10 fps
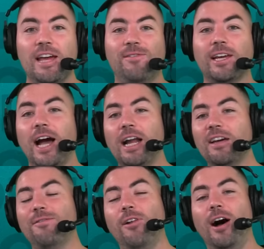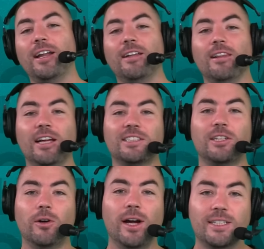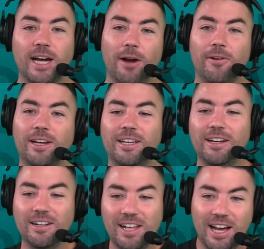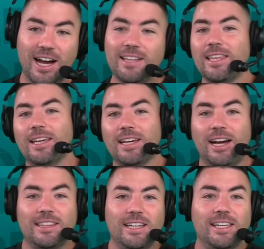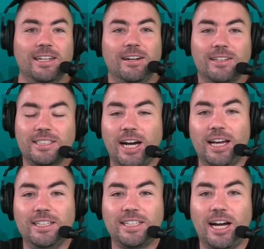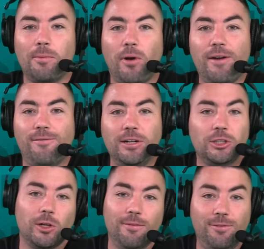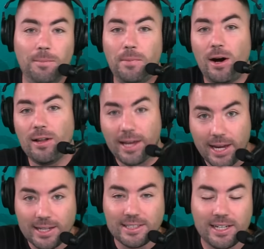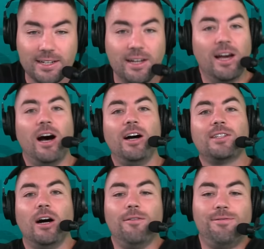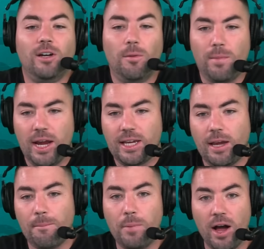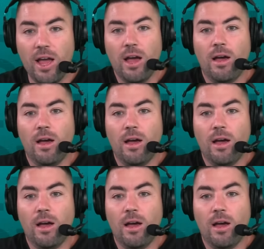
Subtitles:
if you got it, flaunt it, let's do it. Tyreek Hill, I think you know, he's got a bright future in football and in adult filmmaking. But